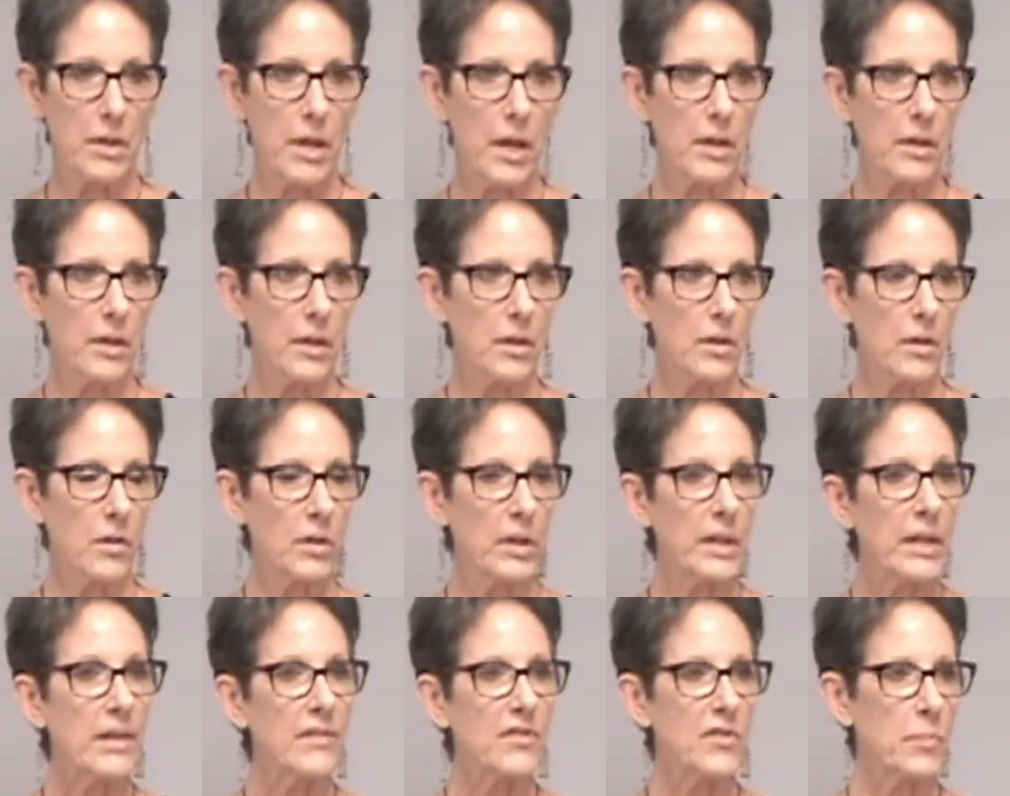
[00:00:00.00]
That
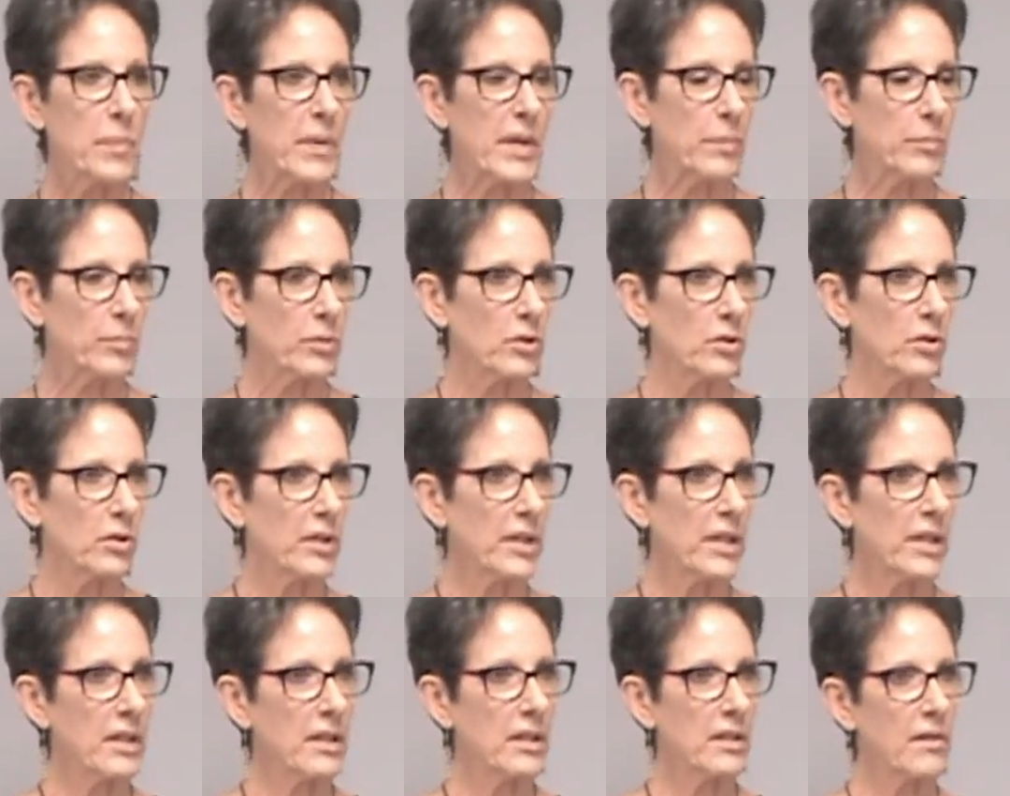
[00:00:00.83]
leaves
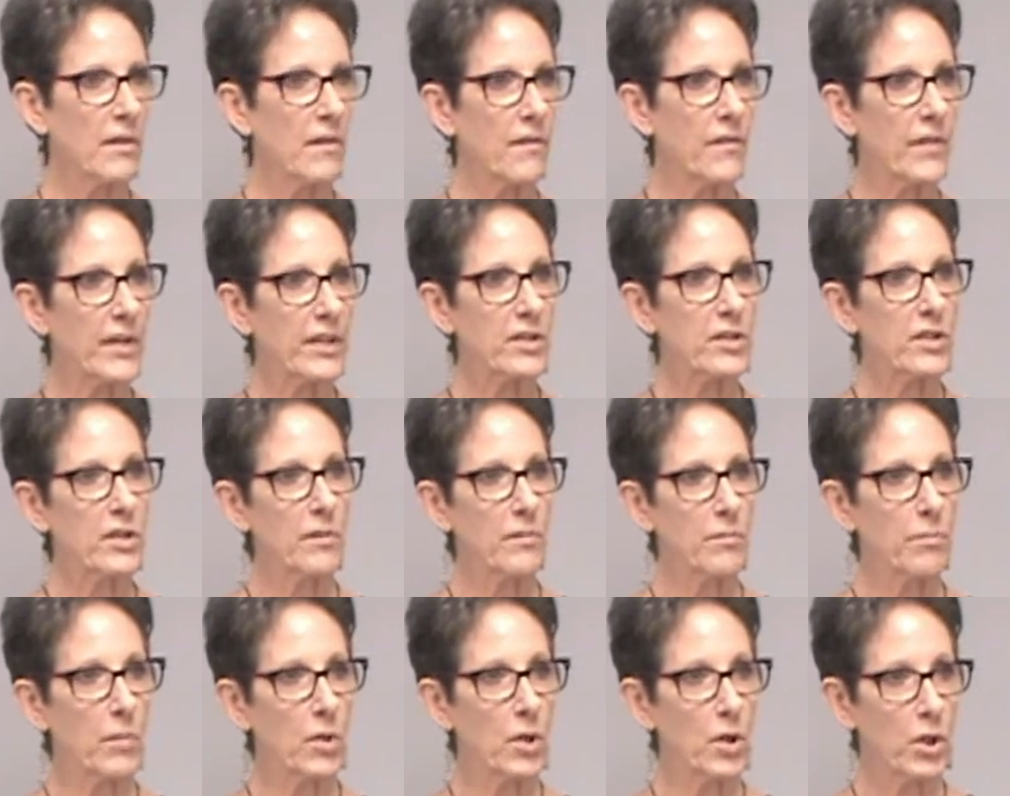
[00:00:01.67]
people in
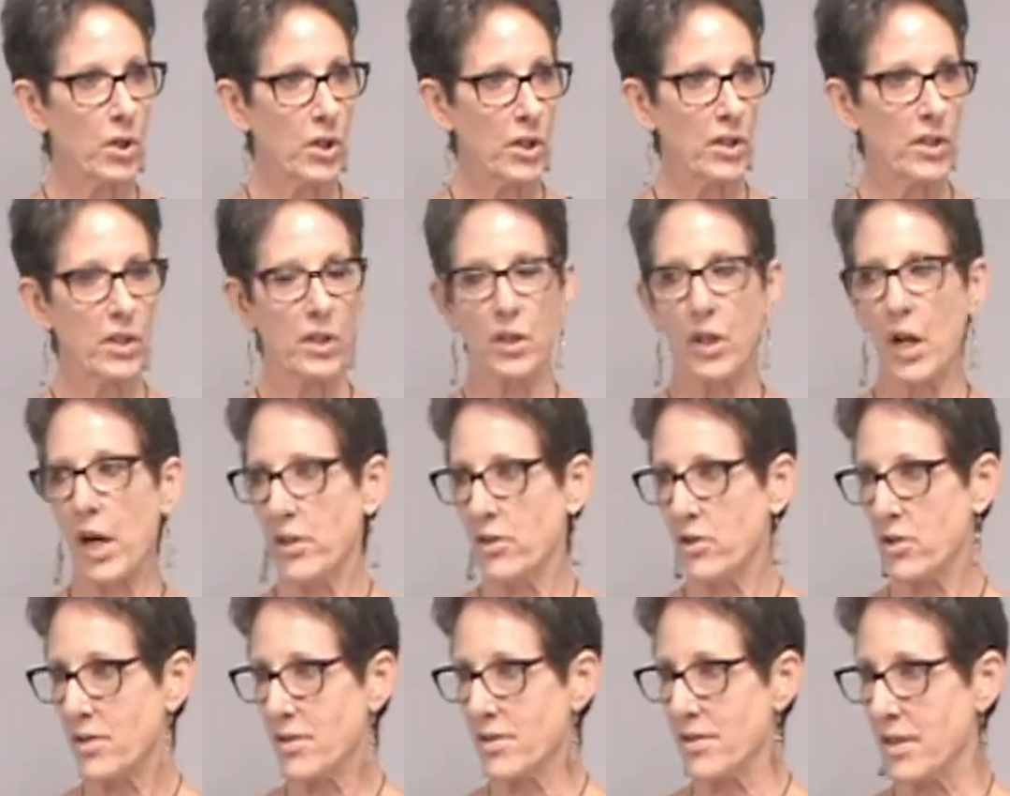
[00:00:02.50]
victimhood
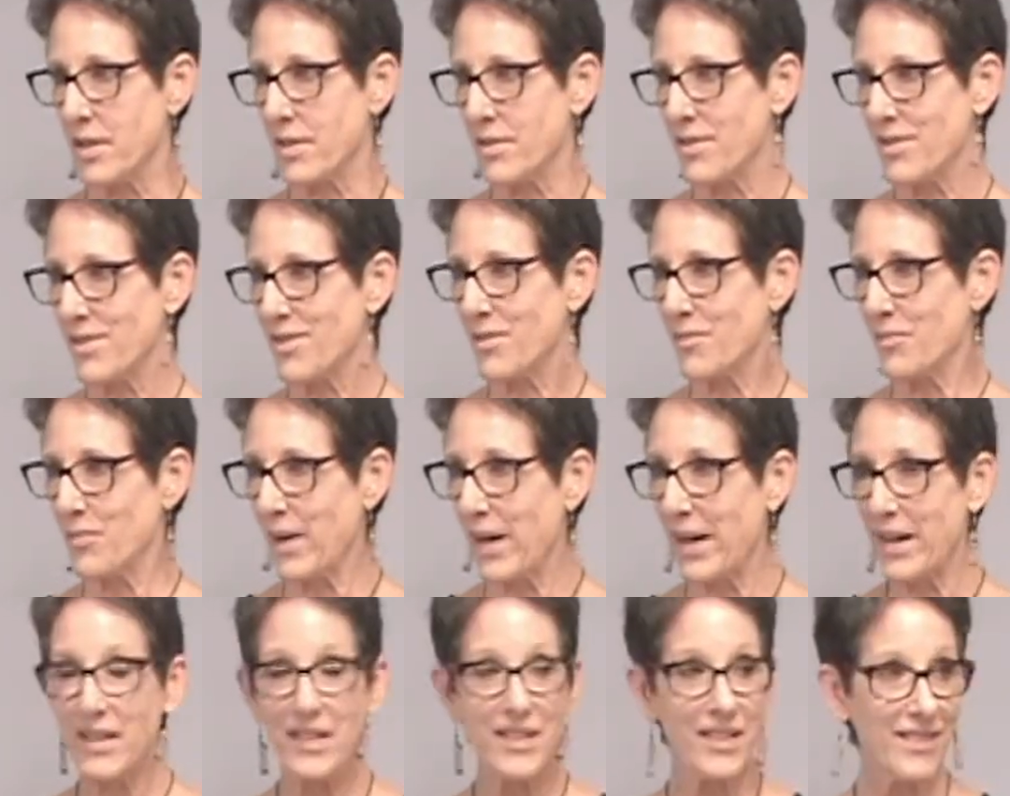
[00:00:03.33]
consciousness,
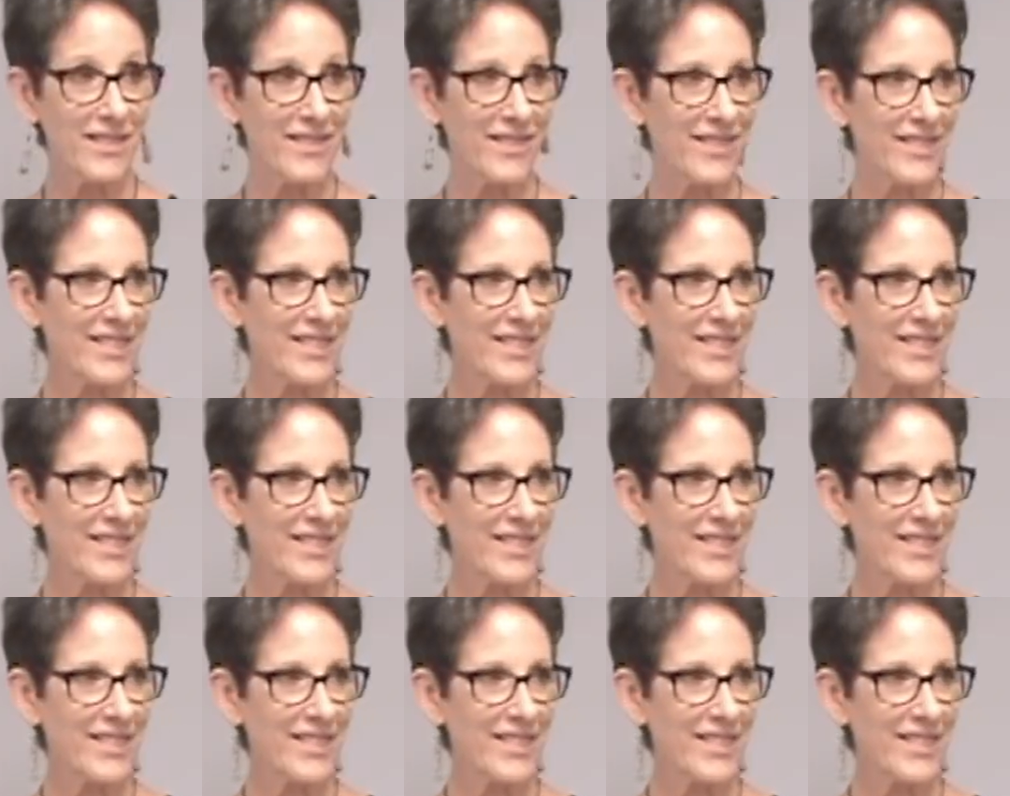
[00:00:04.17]
right?